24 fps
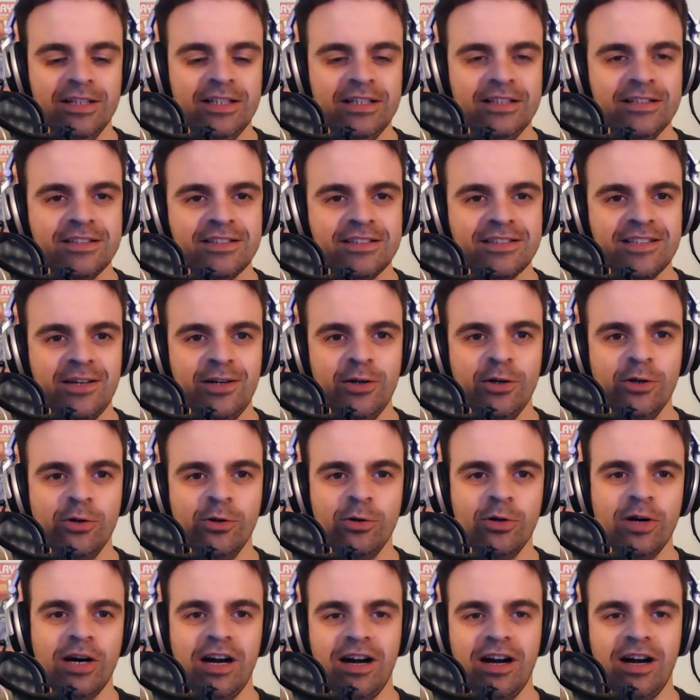
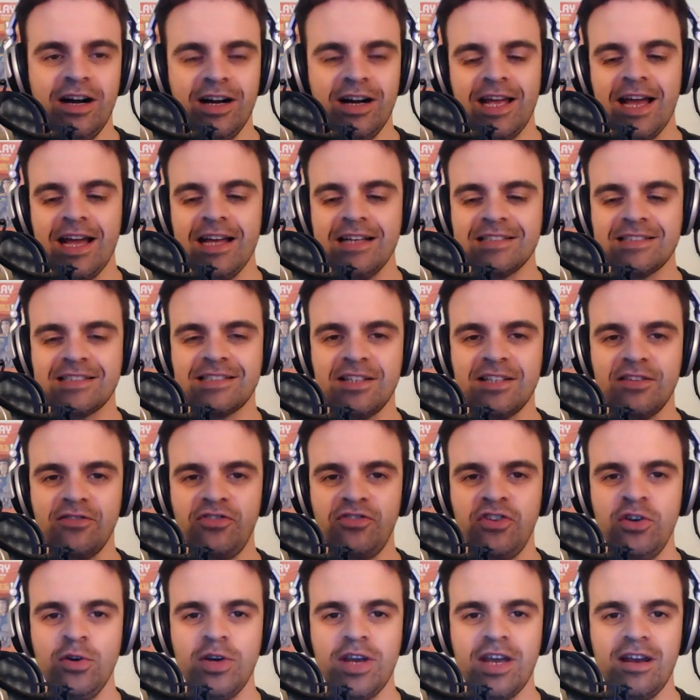So, guests, if
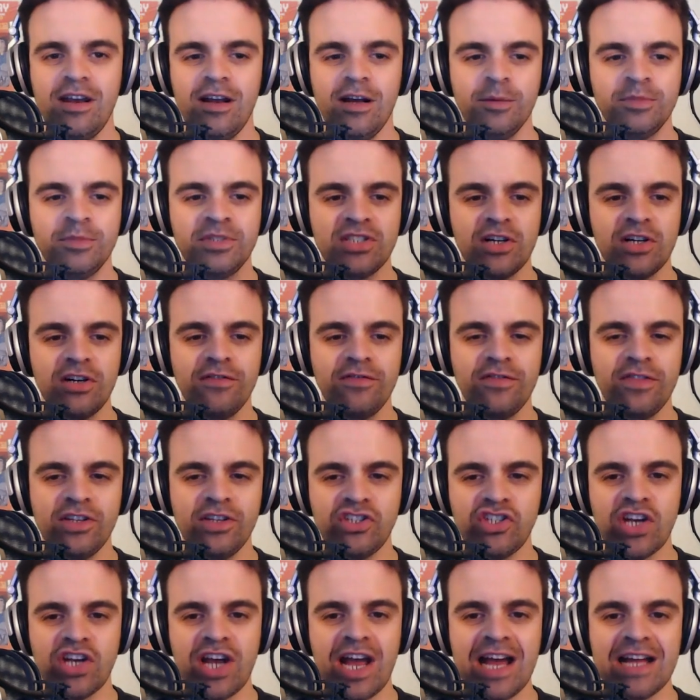you can observe the
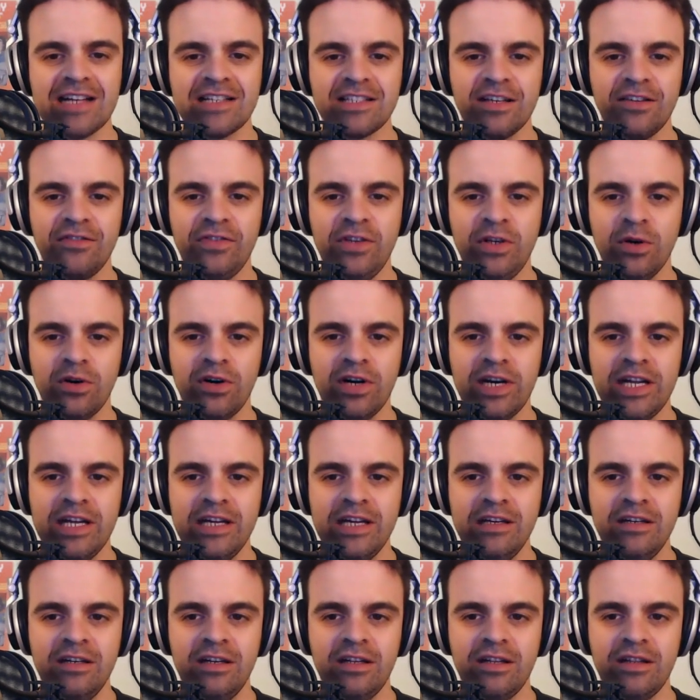chat, if you're
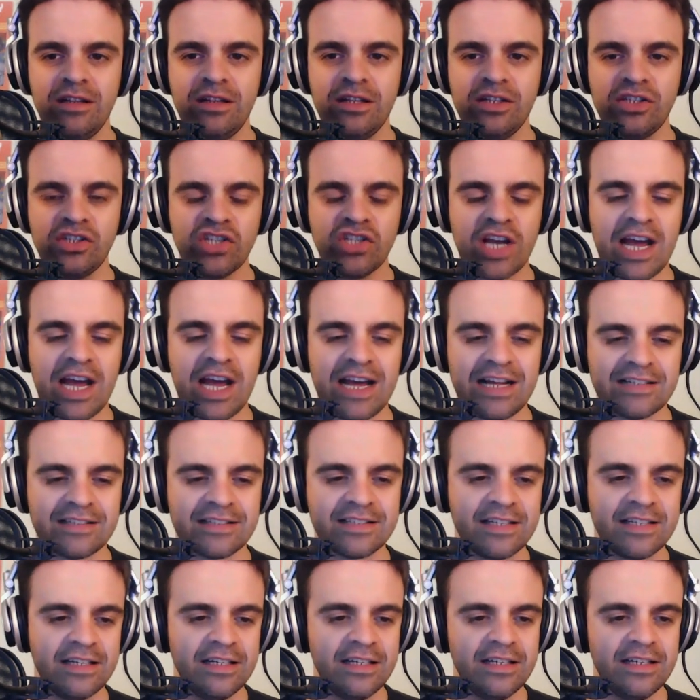in the
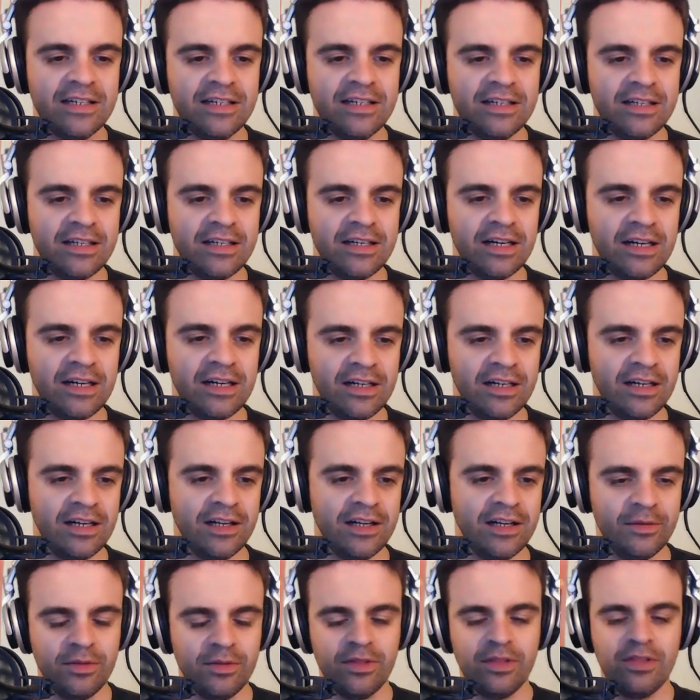chat.
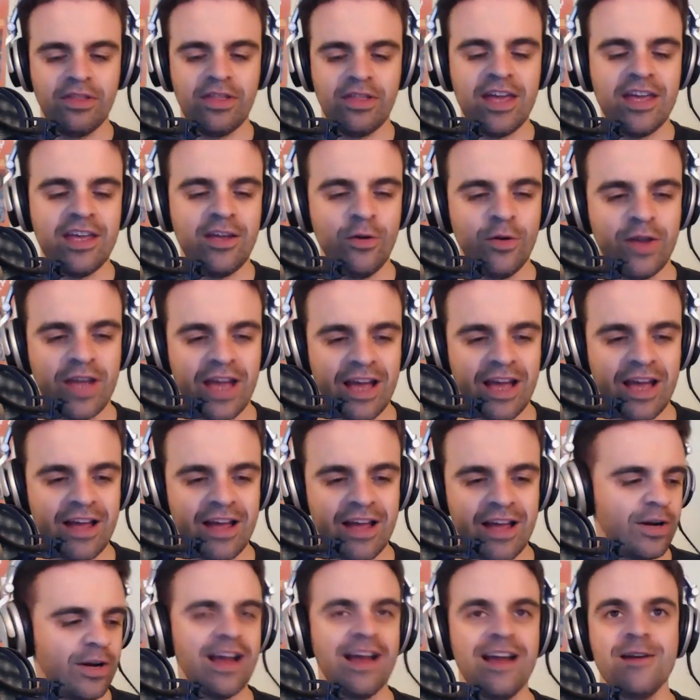Thank you,
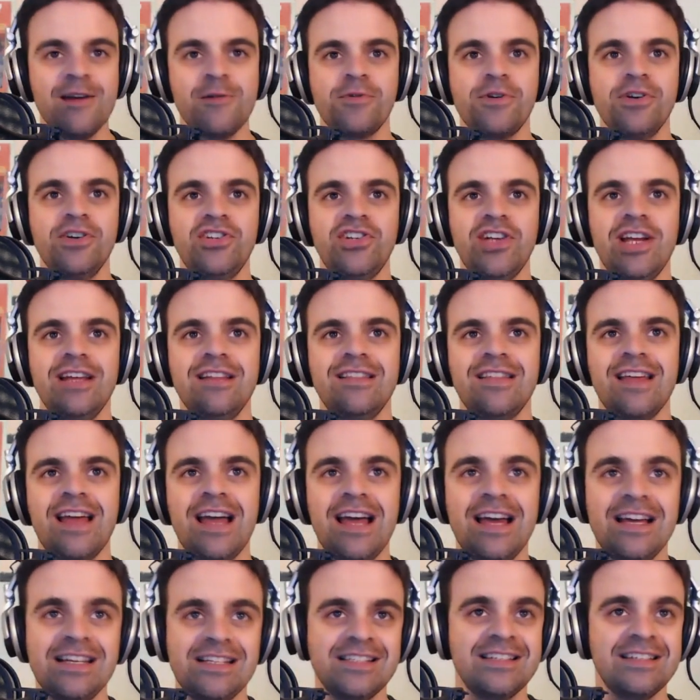Kazric. I appreciate
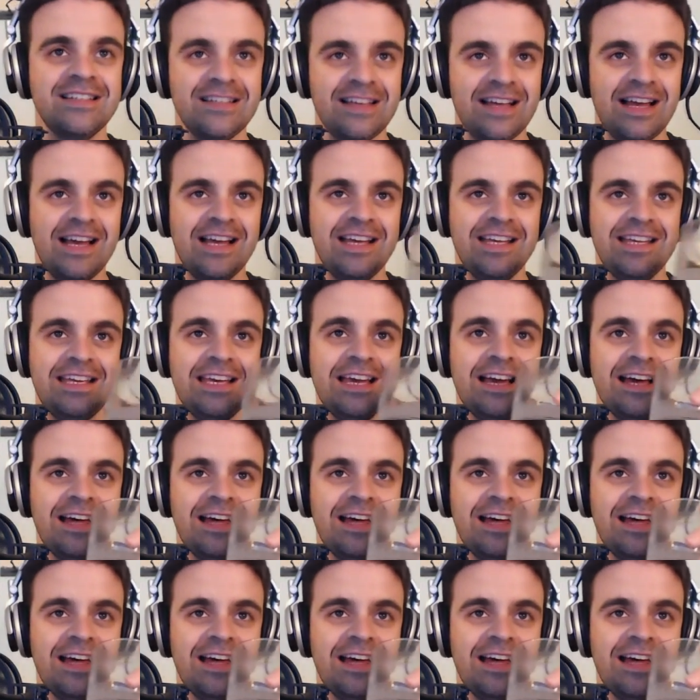that. Yeah.